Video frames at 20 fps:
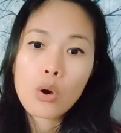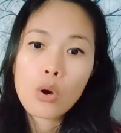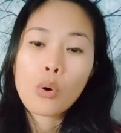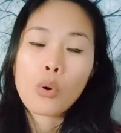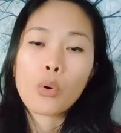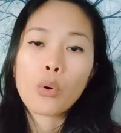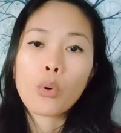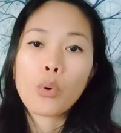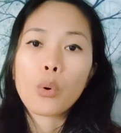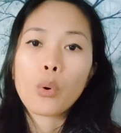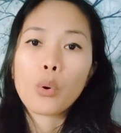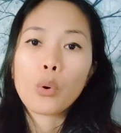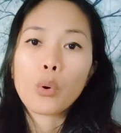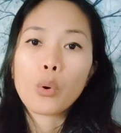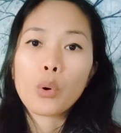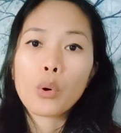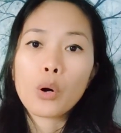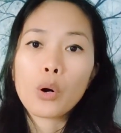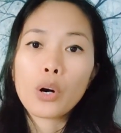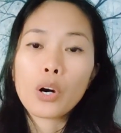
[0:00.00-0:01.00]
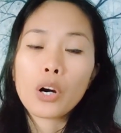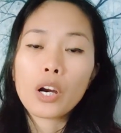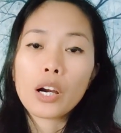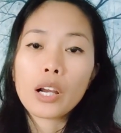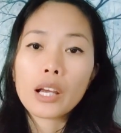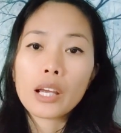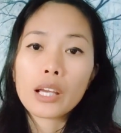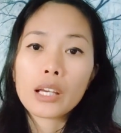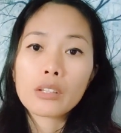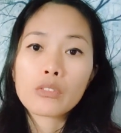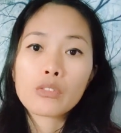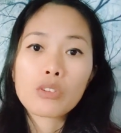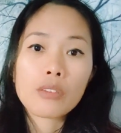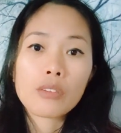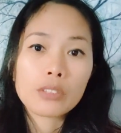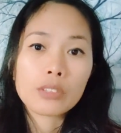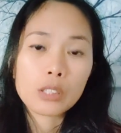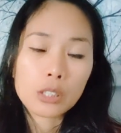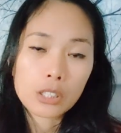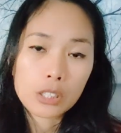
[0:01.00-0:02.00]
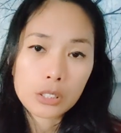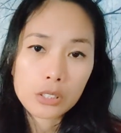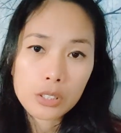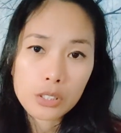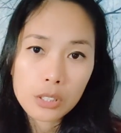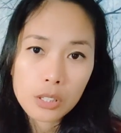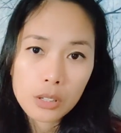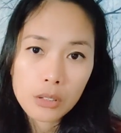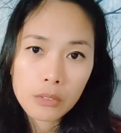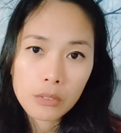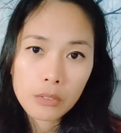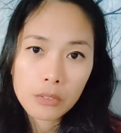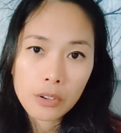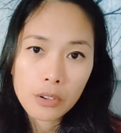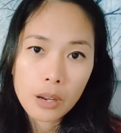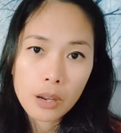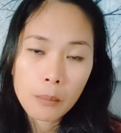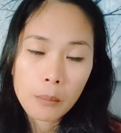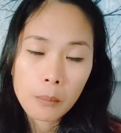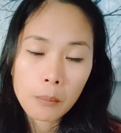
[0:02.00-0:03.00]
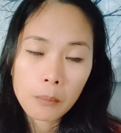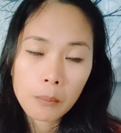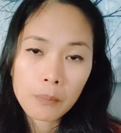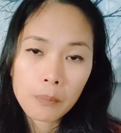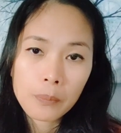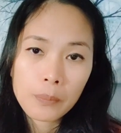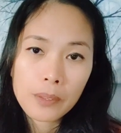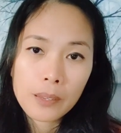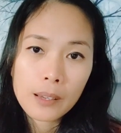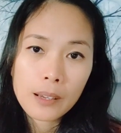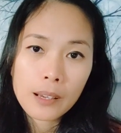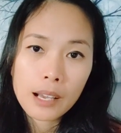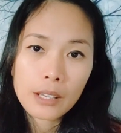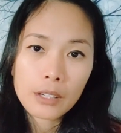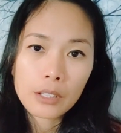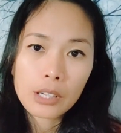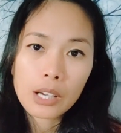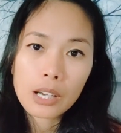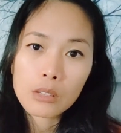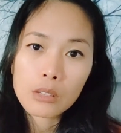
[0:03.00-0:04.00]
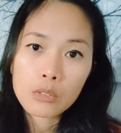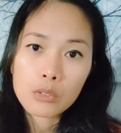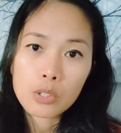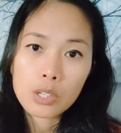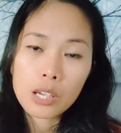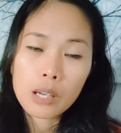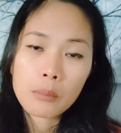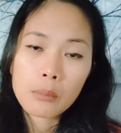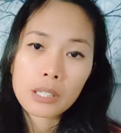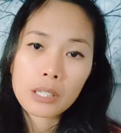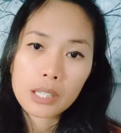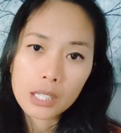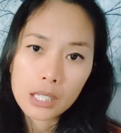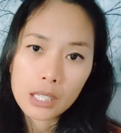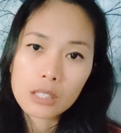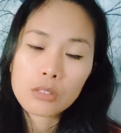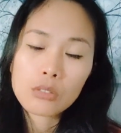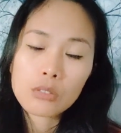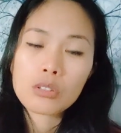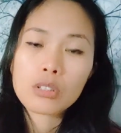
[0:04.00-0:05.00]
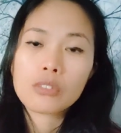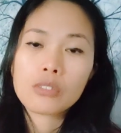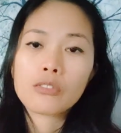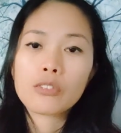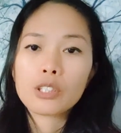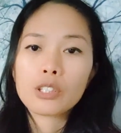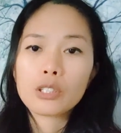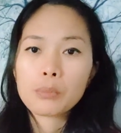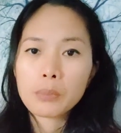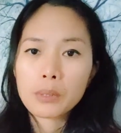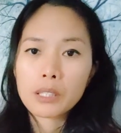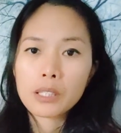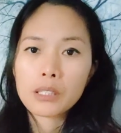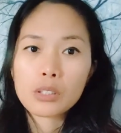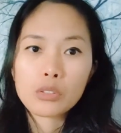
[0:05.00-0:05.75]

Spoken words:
or travelers from other country coming into the Philippines.